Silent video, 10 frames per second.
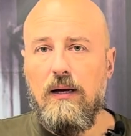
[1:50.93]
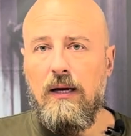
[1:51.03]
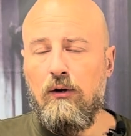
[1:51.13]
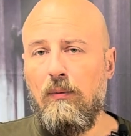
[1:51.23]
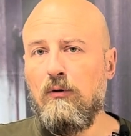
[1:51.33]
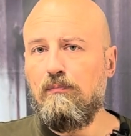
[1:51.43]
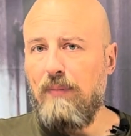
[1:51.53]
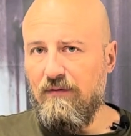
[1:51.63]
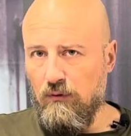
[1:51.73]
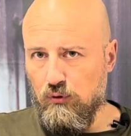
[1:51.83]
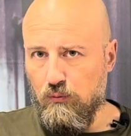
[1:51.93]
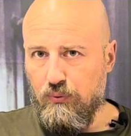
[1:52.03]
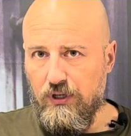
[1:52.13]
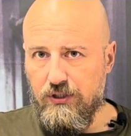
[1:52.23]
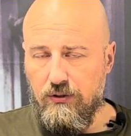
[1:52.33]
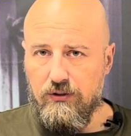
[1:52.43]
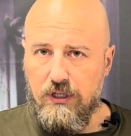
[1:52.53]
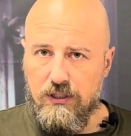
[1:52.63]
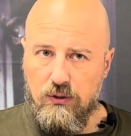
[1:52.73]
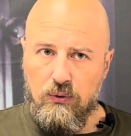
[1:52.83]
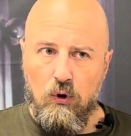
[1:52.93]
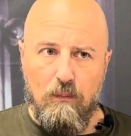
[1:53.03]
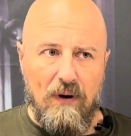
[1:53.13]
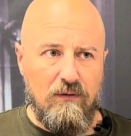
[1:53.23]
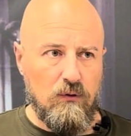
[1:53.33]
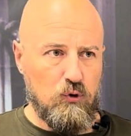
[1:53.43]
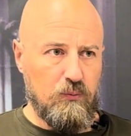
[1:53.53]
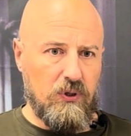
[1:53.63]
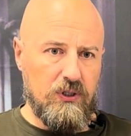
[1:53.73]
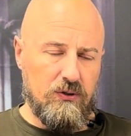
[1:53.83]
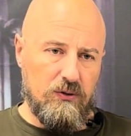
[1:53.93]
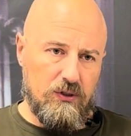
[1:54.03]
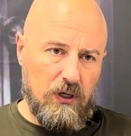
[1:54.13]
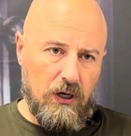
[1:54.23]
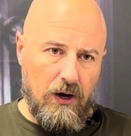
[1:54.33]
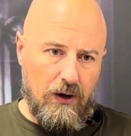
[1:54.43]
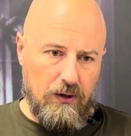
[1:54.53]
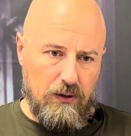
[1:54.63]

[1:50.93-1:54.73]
And about baffle suppressors, as you know, baffle suppressors are